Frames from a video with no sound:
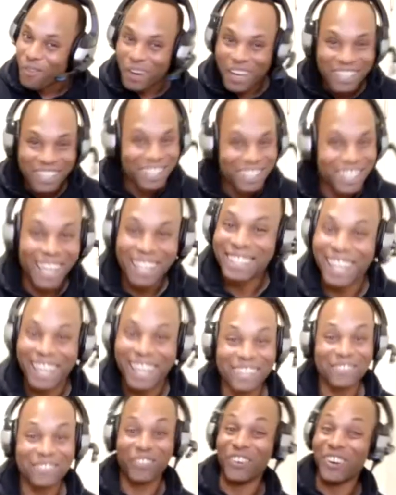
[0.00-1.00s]

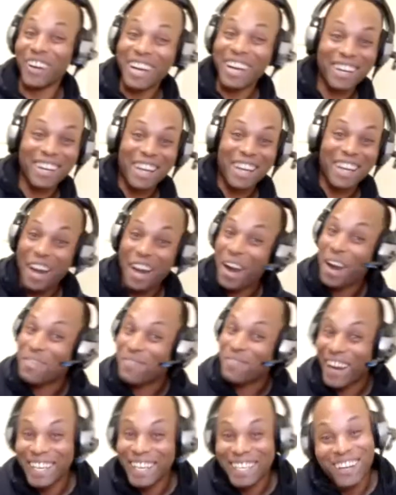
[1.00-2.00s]
like for real,
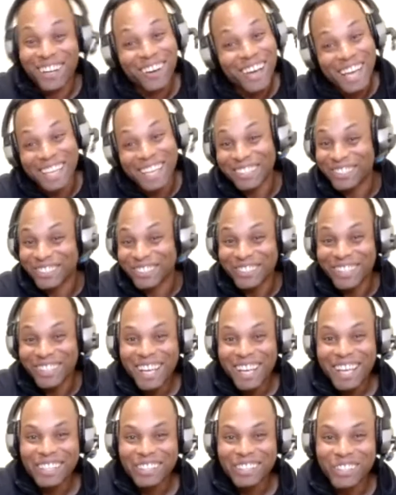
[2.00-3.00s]
everybody gonna hate you.
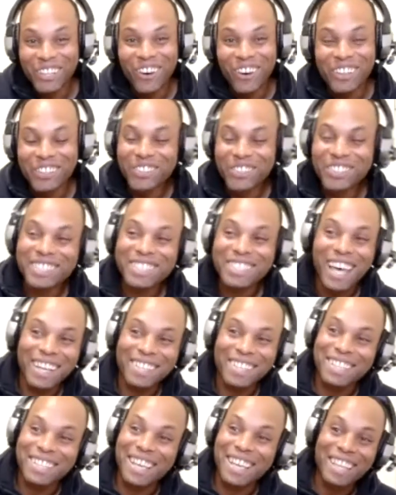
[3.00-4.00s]
You know, and you just
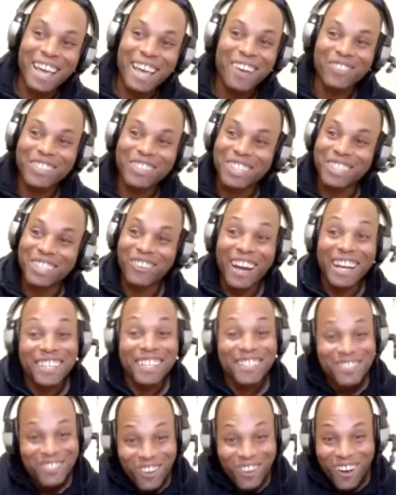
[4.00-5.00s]
gotta take that with a grain
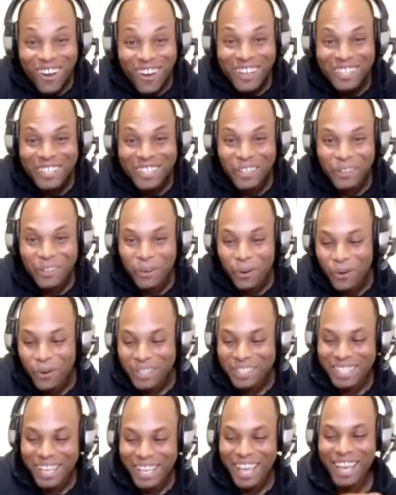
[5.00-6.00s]
of salt. You know,
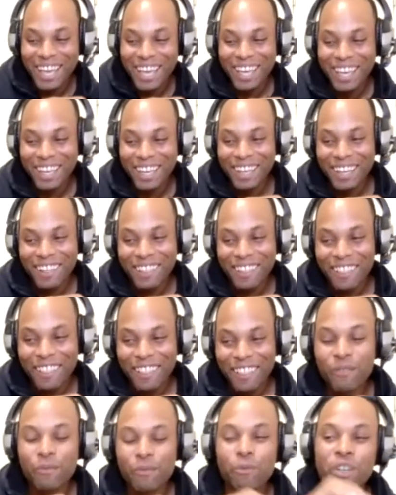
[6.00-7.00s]
is that
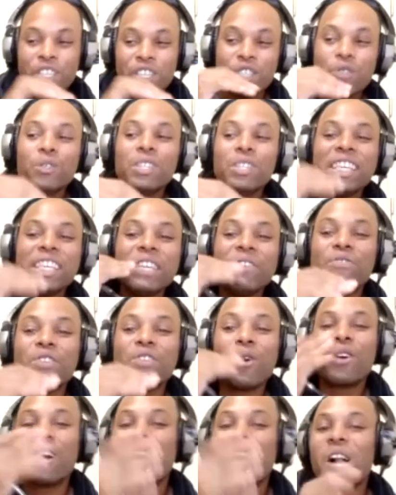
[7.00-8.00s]
when you leave
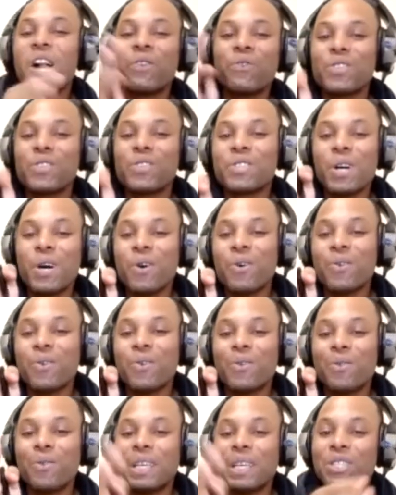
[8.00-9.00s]
your comfort zone,
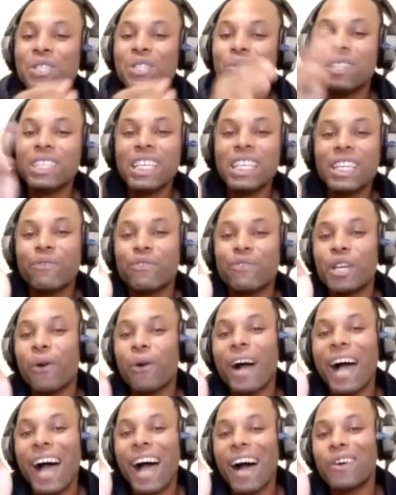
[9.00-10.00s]
when you leave
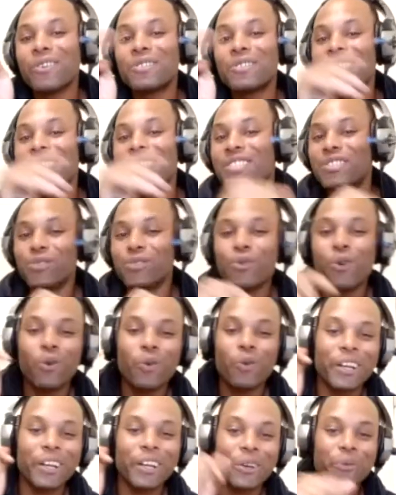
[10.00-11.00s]
your house, you are
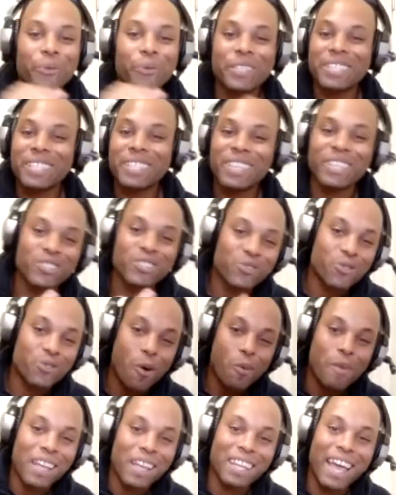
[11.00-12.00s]
running the risk of getting
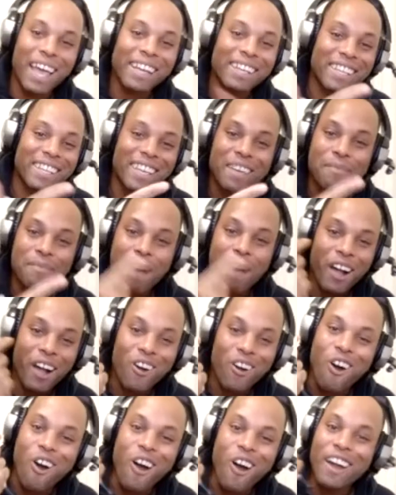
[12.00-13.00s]
struck by lightning, hit by a
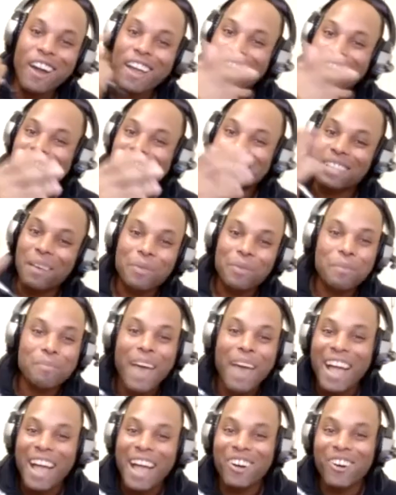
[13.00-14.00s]
car, something
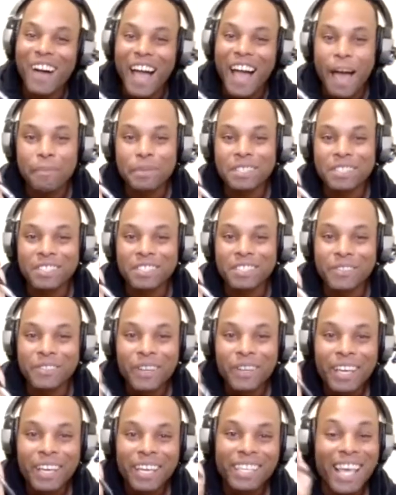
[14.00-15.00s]
bad gonna happen to you.
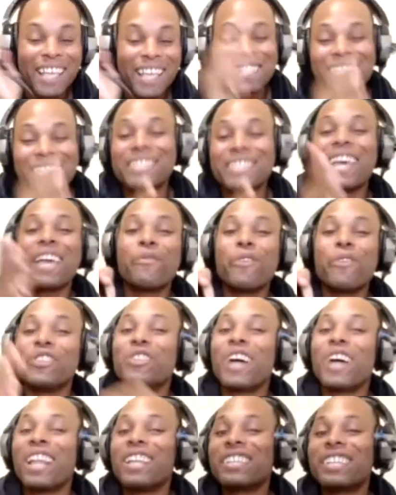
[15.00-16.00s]
That's the same way
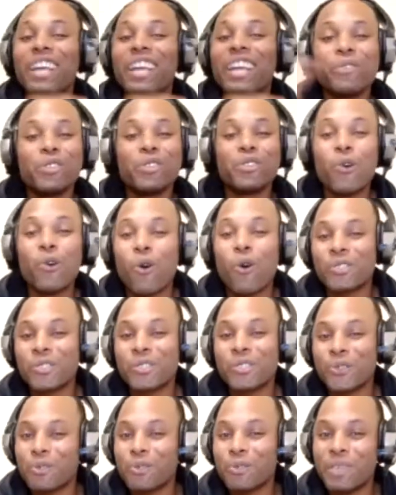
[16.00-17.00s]
you gotta look at it when you go on
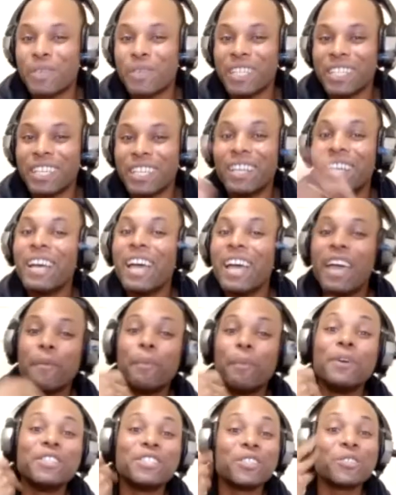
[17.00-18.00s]
social media and
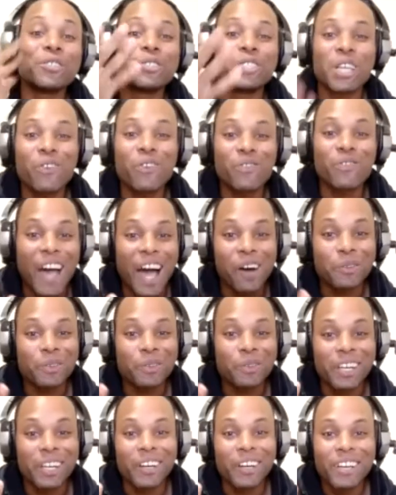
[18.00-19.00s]
put yourself out
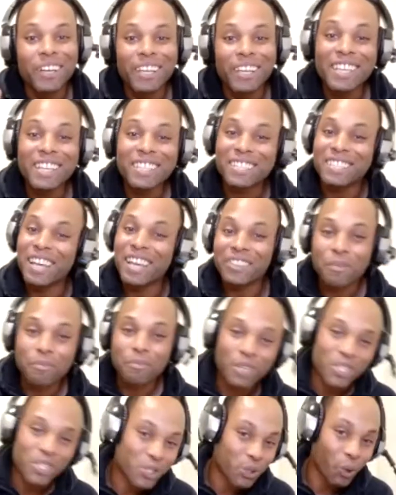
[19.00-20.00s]
there. It's nothing
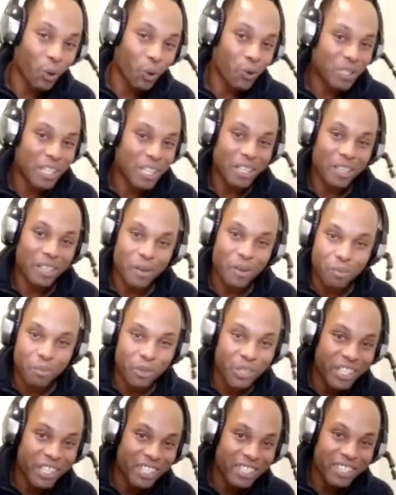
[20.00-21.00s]
but trolls under the
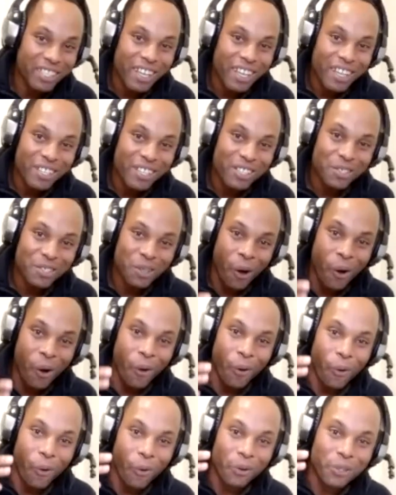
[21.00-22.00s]
bridge.
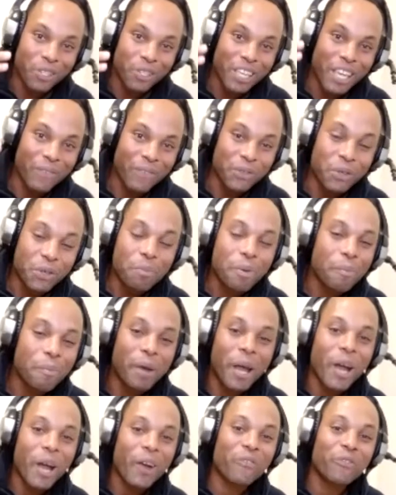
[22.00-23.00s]
So if you
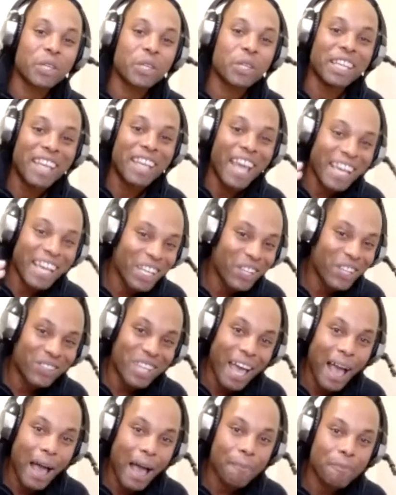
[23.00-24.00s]
prepare for the negative
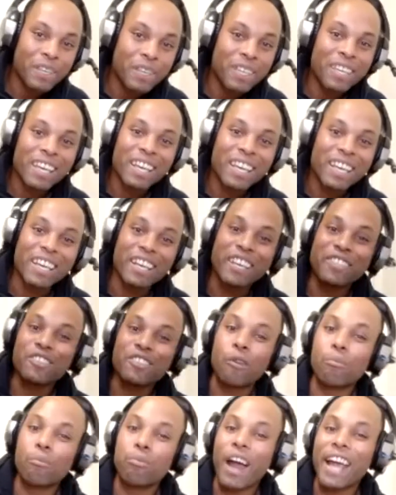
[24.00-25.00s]
to happen, it's
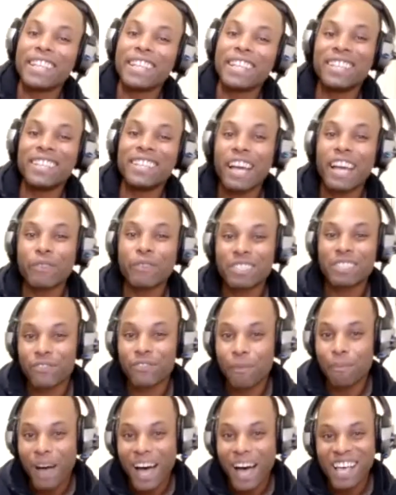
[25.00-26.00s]
gonna brighten your day when
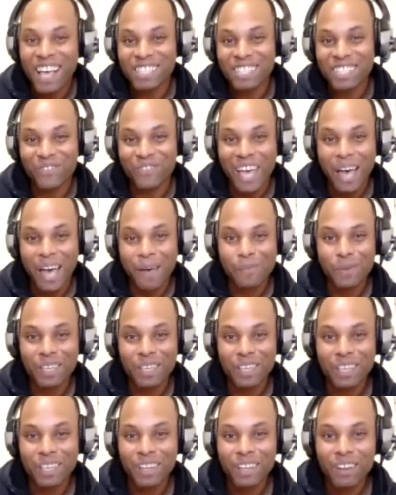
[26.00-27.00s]
something positive
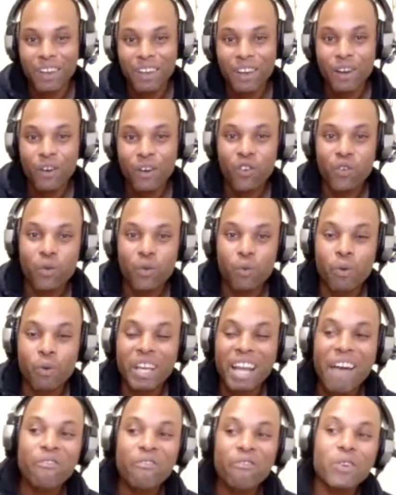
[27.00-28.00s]
happens.
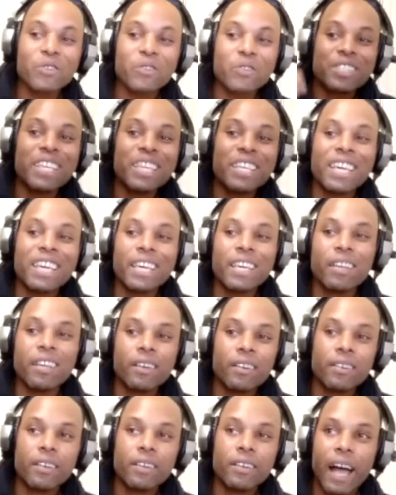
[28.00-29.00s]
When I first did,
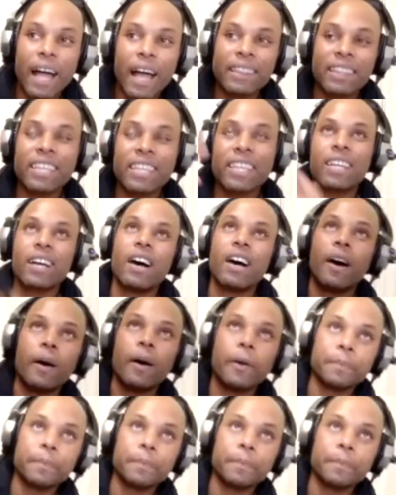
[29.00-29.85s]
I think I